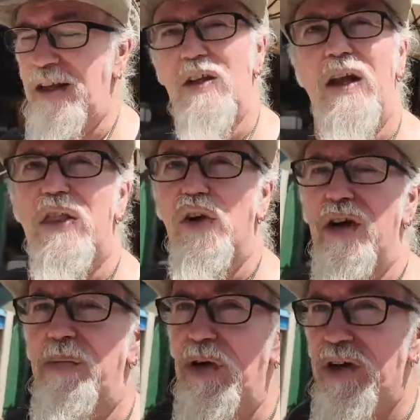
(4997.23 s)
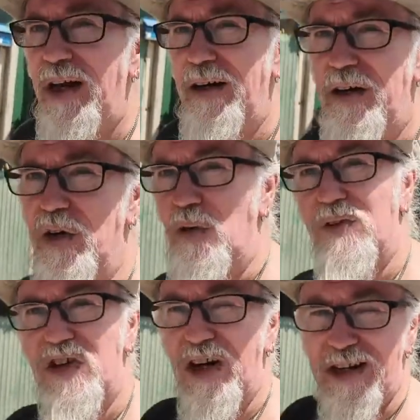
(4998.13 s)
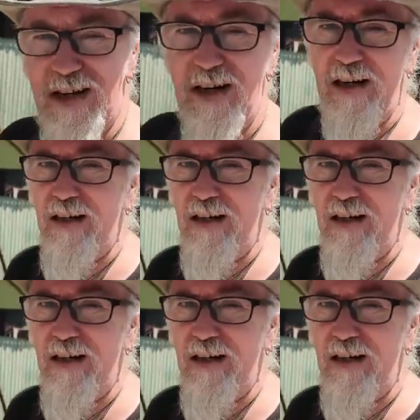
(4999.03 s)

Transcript: think like 30% is over 60.